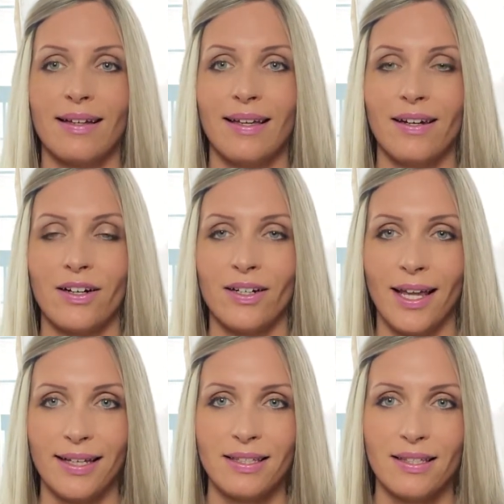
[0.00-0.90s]
In our
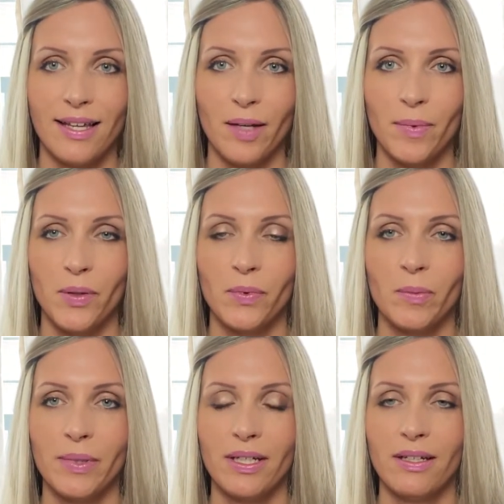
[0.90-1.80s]
next segment, we'll
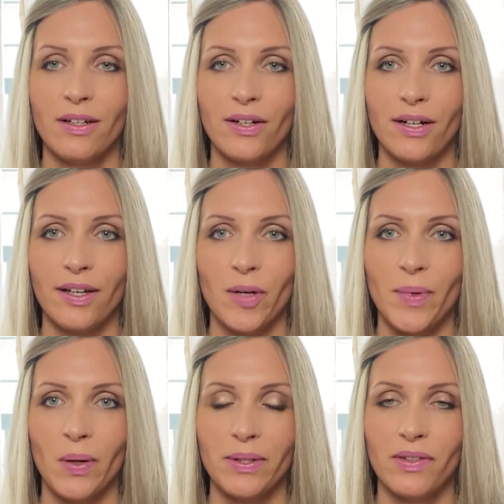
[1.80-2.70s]
be learning
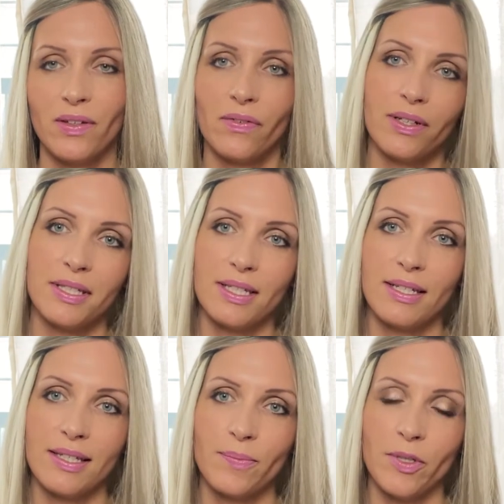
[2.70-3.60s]
about the
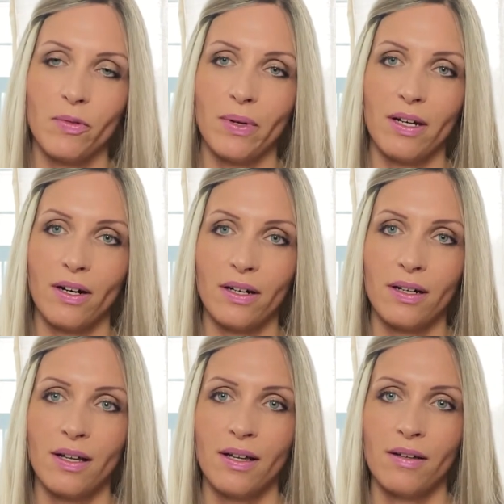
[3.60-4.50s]
differences between our
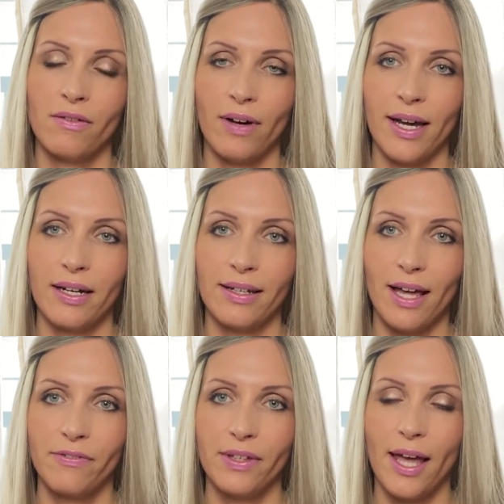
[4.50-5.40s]
right and
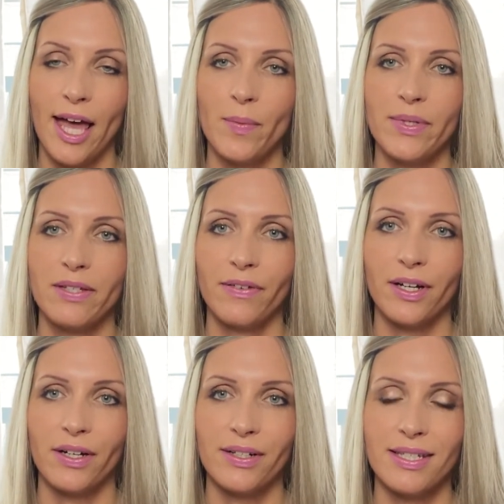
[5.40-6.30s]
left
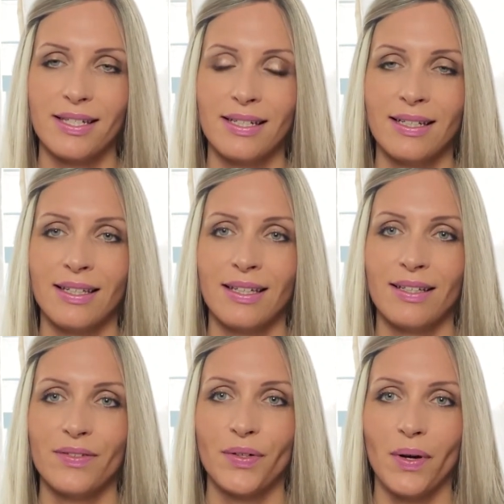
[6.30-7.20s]
hemispheres.
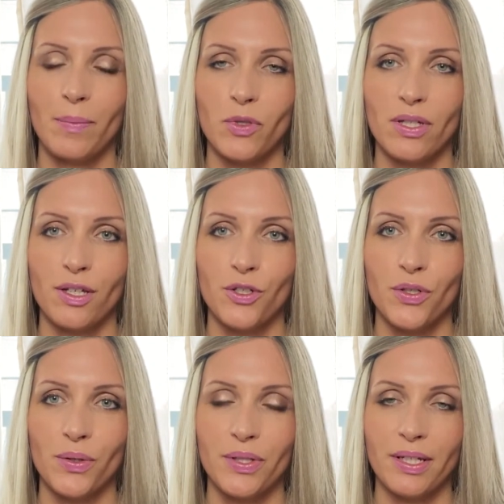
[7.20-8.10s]
So I'm just
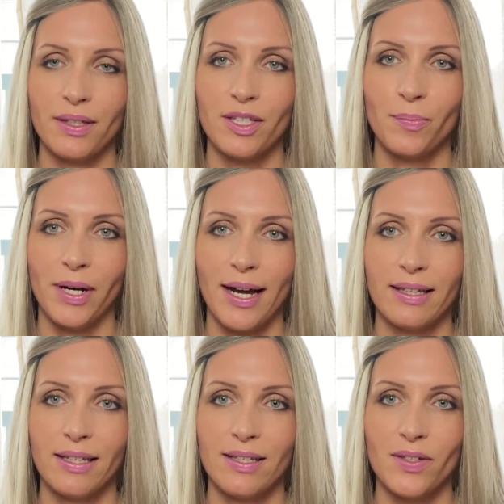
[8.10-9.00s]
introducing this
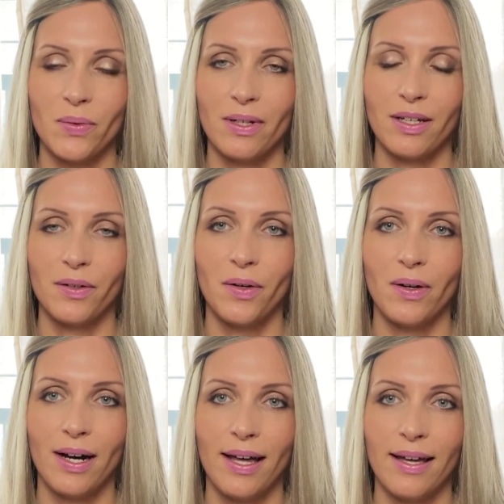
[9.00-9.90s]
practice so we can go
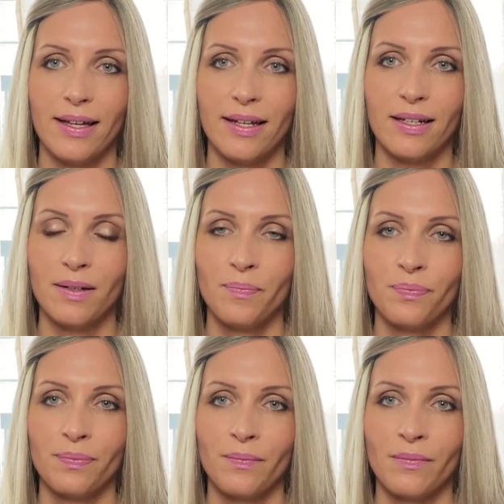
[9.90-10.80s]
ahead and
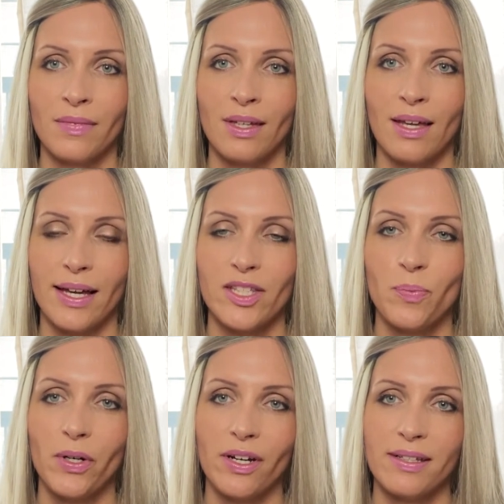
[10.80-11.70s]

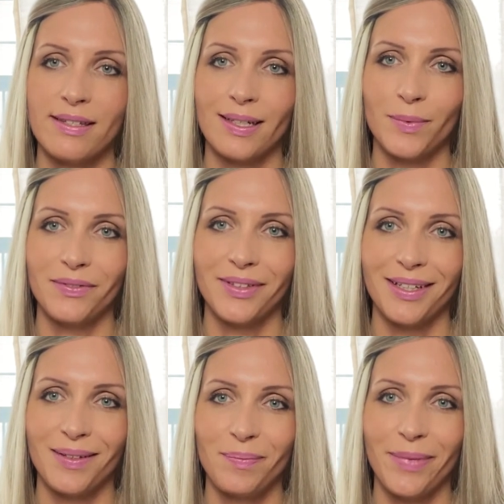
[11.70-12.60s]
experience some of
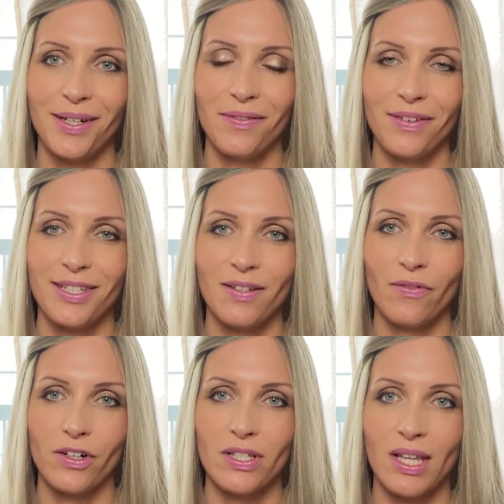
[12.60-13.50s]
the benefits
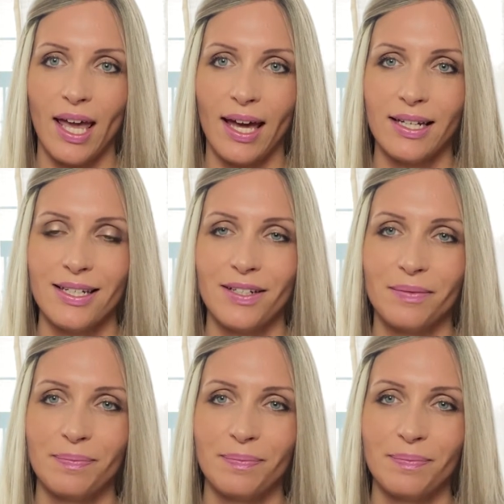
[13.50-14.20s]
firsthand.